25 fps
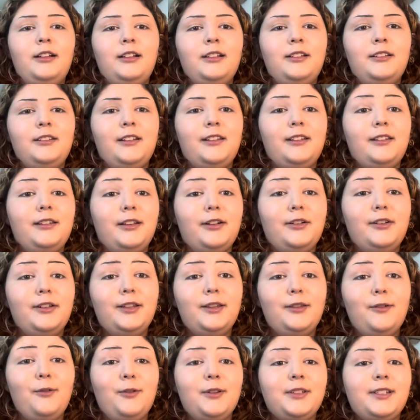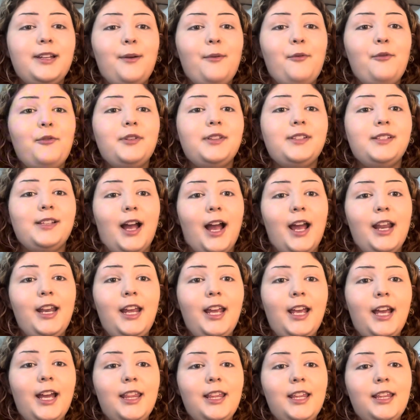And literally the whole time I was
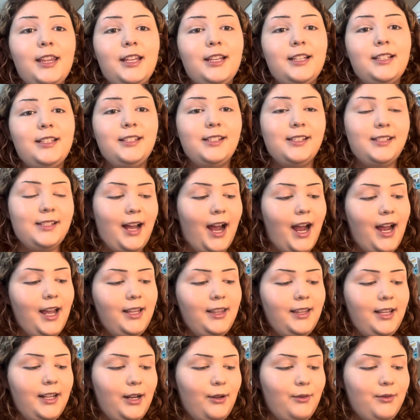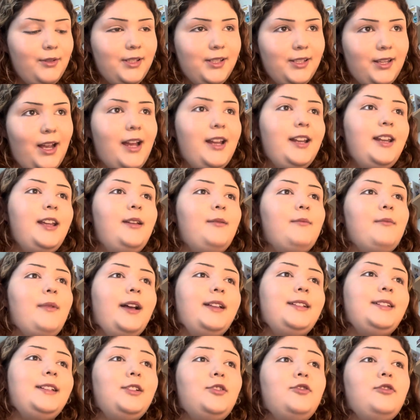signing, and then the sign that I was signing, my
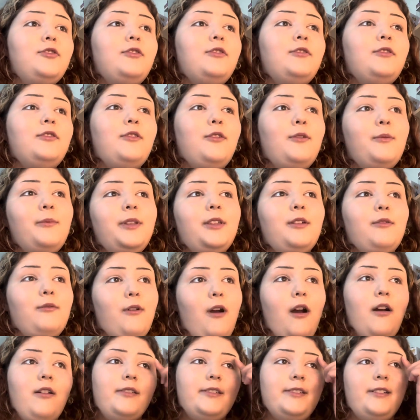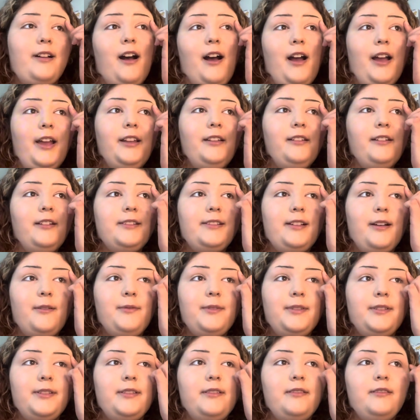teacher told me the wrong sign, because
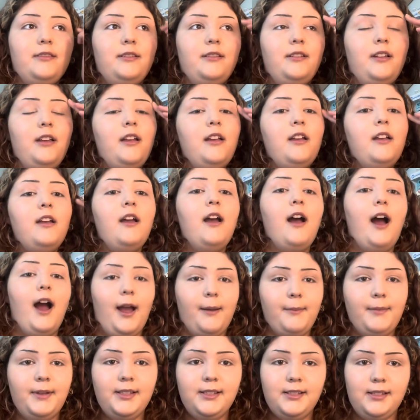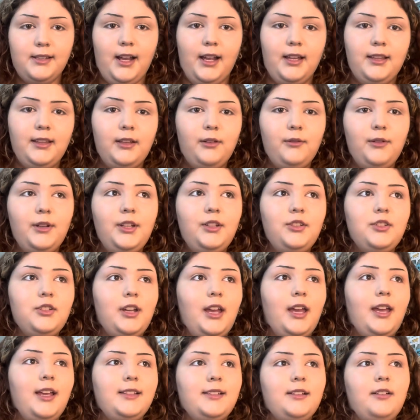I'm in sign language,
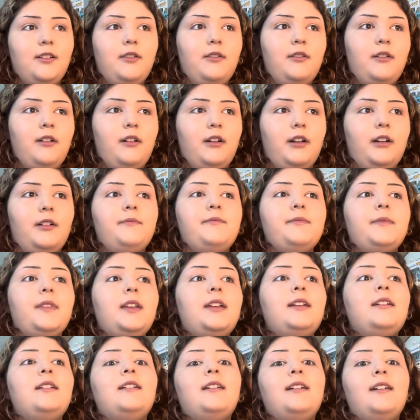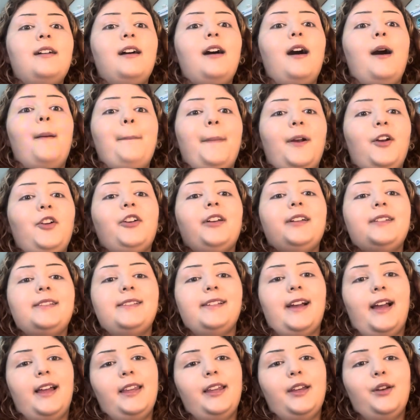ASL, or American
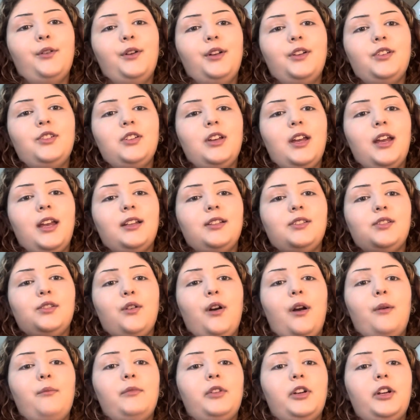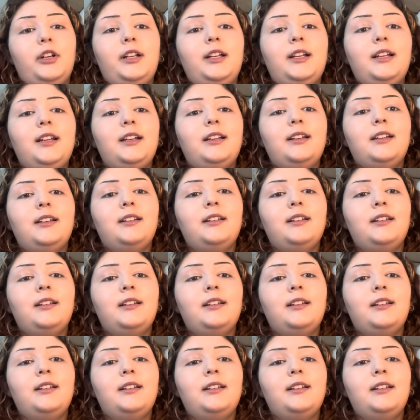Sign Language, and so I'm learning,